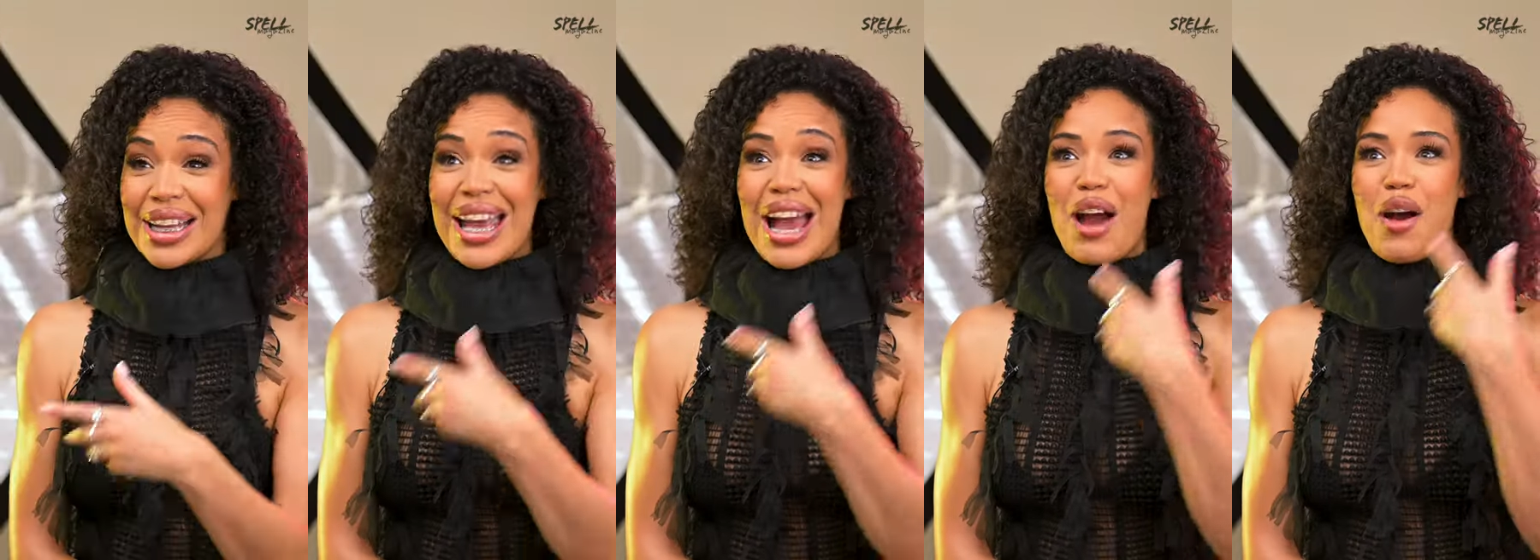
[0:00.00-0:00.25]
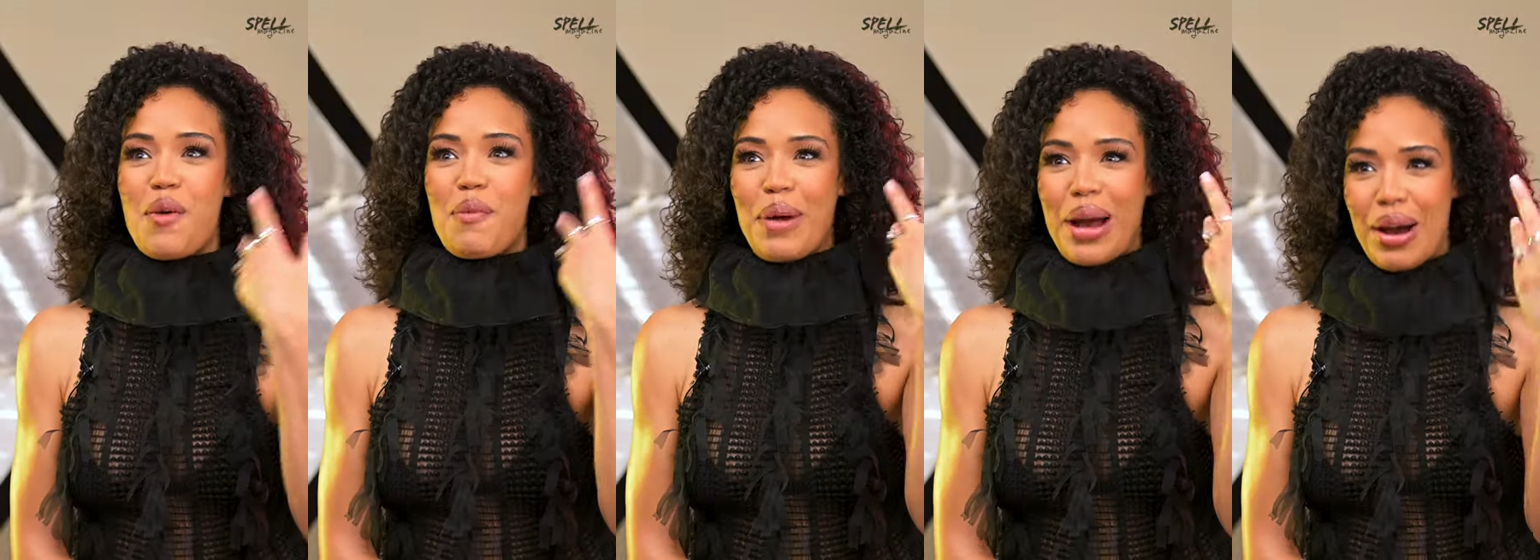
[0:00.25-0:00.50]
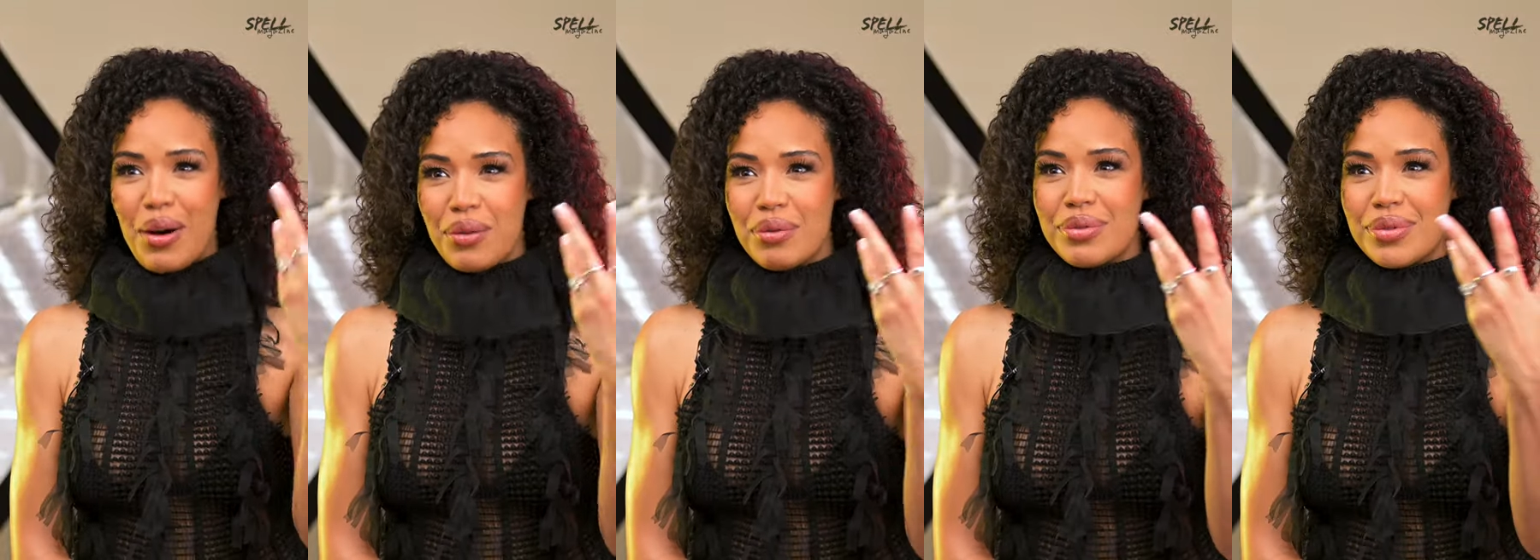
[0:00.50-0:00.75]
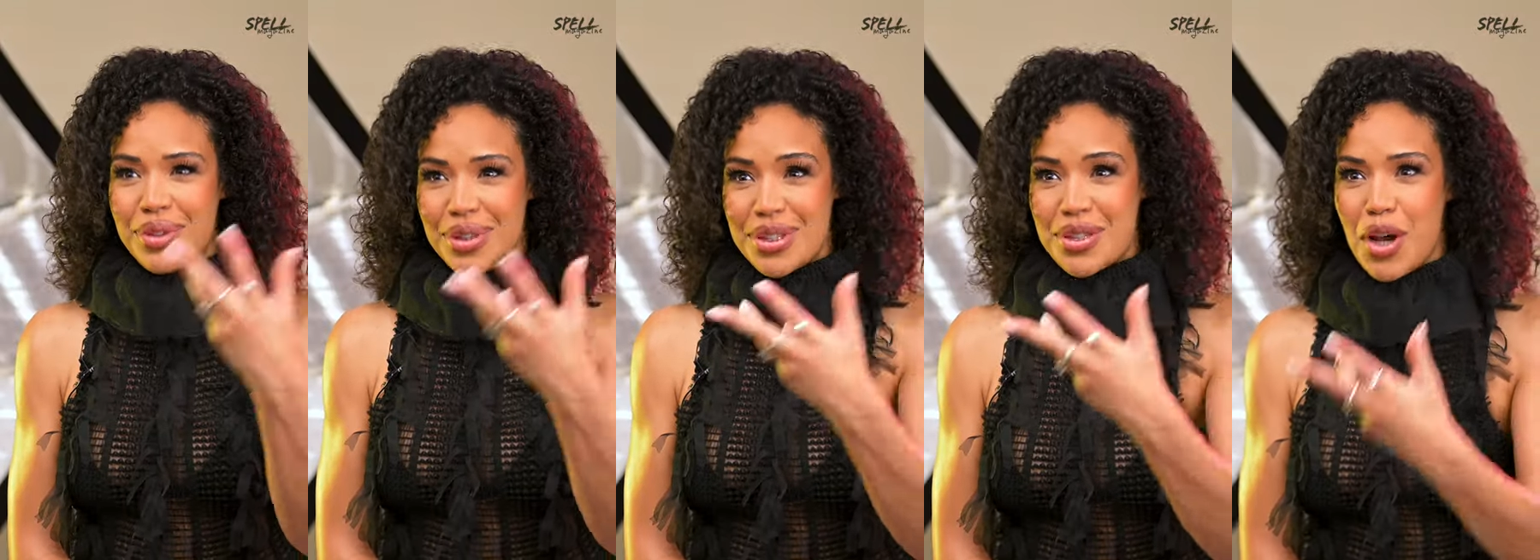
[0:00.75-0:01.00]
I care
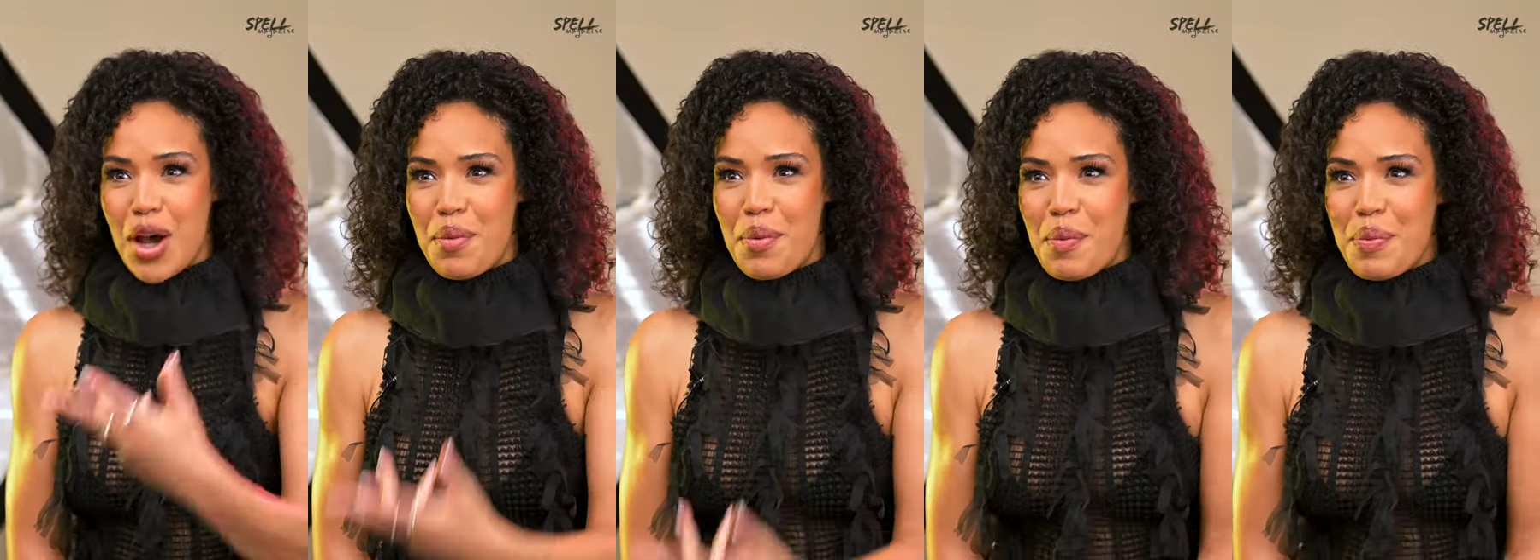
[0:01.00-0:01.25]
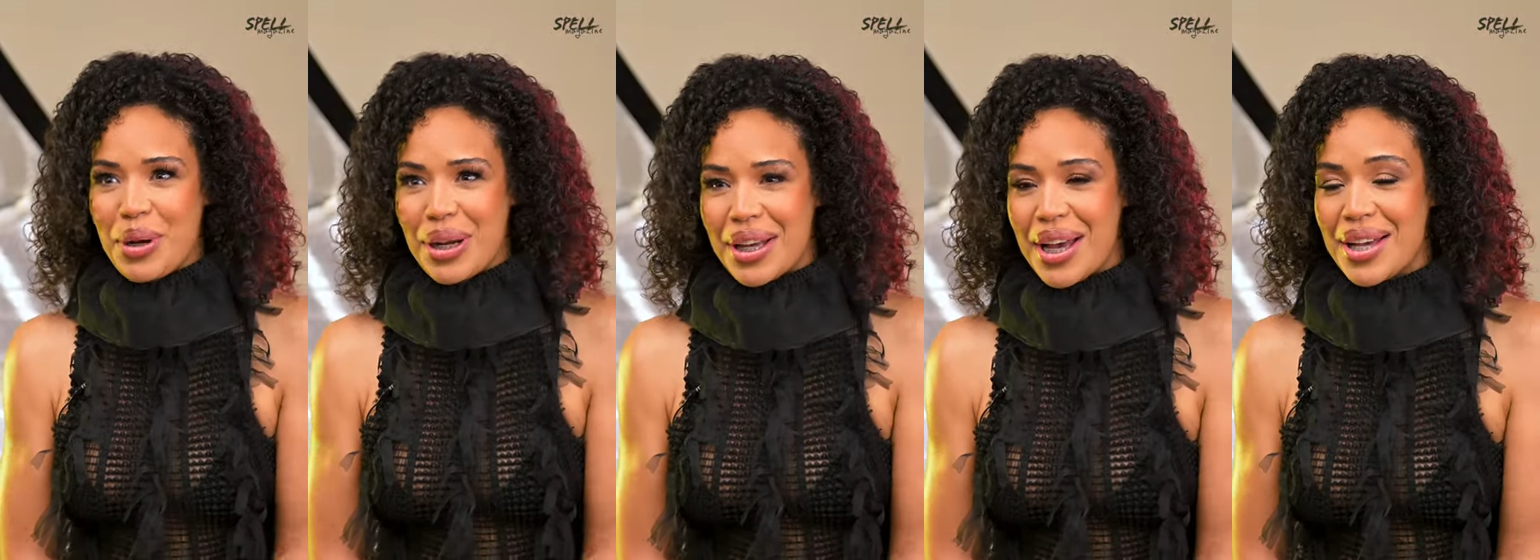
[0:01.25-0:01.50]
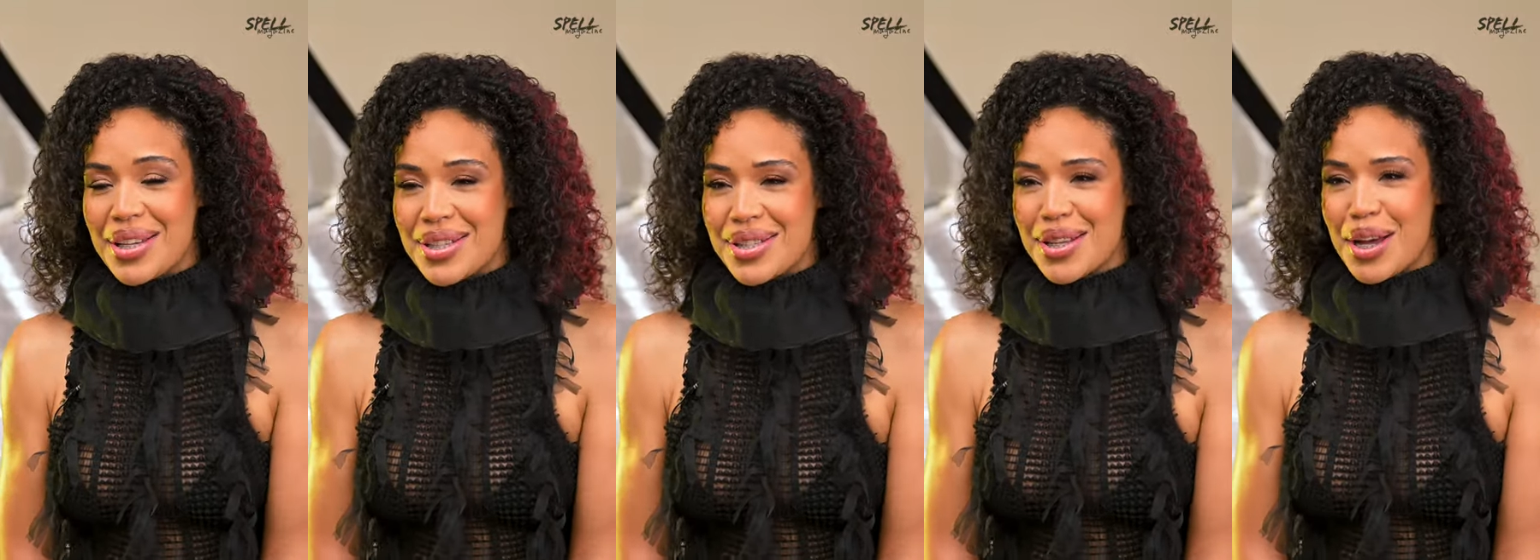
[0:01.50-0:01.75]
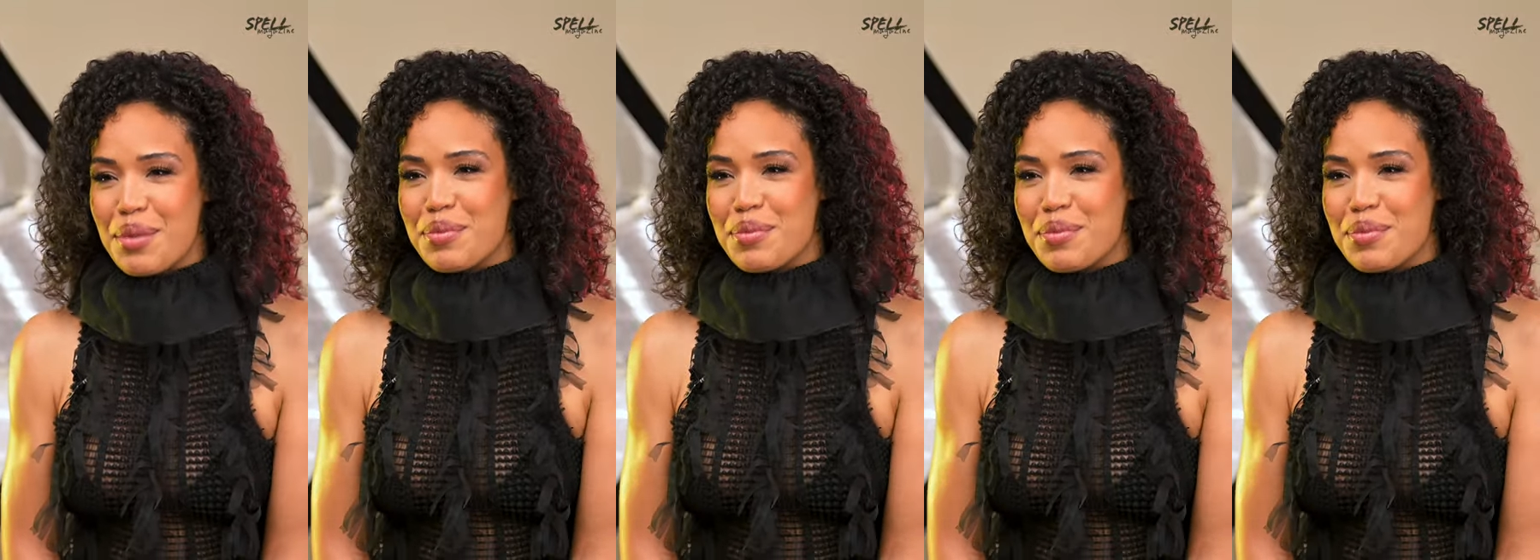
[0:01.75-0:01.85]
about the type of pillowcases